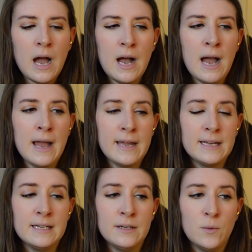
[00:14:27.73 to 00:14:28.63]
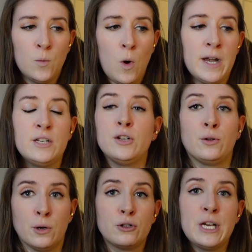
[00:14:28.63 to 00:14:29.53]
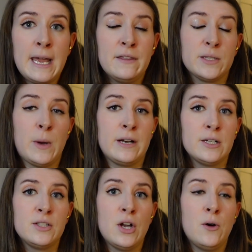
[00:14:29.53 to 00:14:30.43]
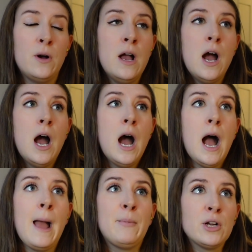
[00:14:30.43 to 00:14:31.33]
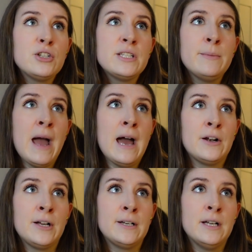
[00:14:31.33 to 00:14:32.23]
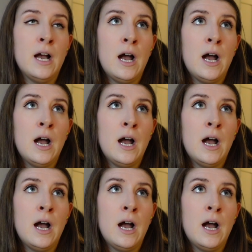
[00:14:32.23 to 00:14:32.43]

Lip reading: I wanted to crochet the sweater, so I purchased the pattern